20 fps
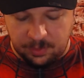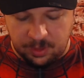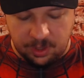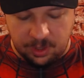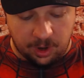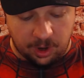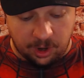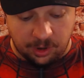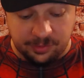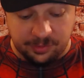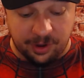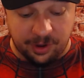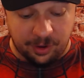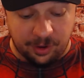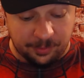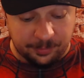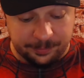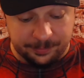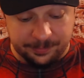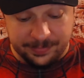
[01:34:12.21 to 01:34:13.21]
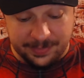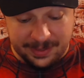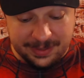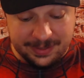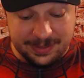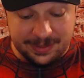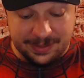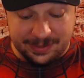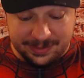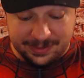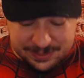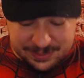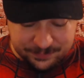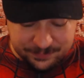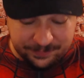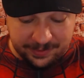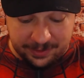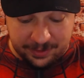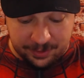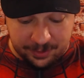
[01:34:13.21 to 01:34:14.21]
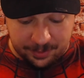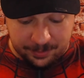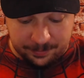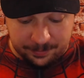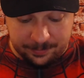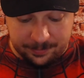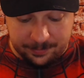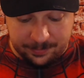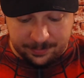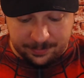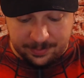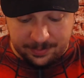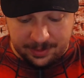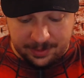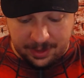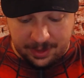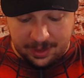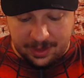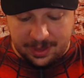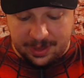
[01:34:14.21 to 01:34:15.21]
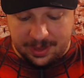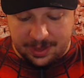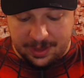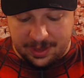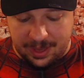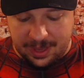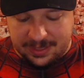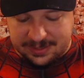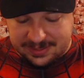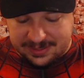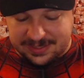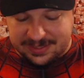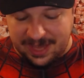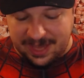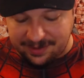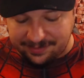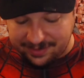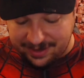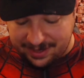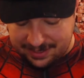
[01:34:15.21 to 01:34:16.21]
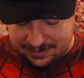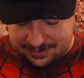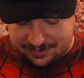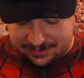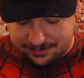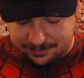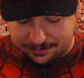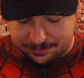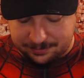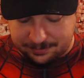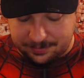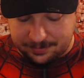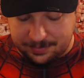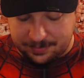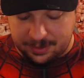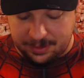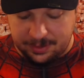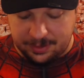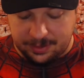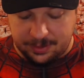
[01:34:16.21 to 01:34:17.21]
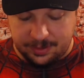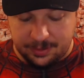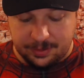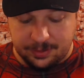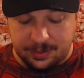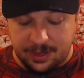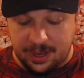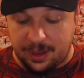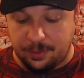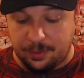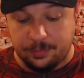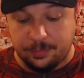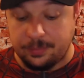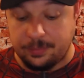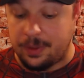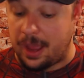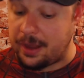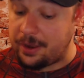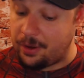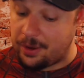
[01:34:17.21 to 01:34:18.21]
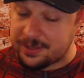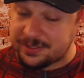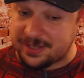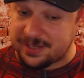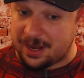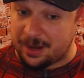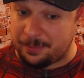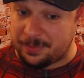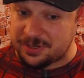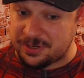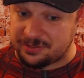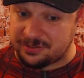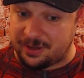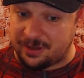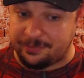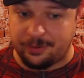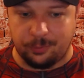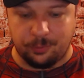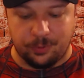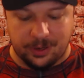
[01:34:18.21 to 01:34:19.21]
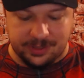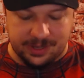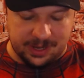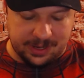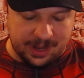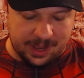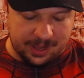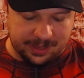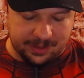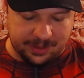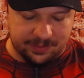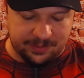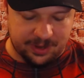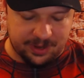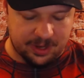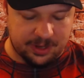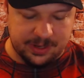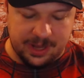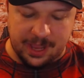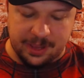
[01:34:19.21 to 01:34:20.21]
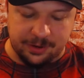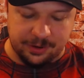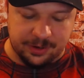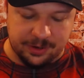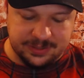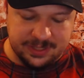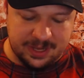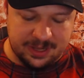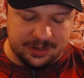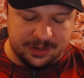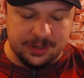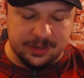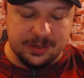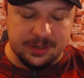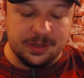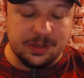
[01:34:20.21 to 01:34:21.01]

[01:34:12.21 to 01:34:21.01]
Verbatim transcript: All in all, this figure is a solid eight. Now, I know I said how much I love it. Why did I not give it a nine or a ten?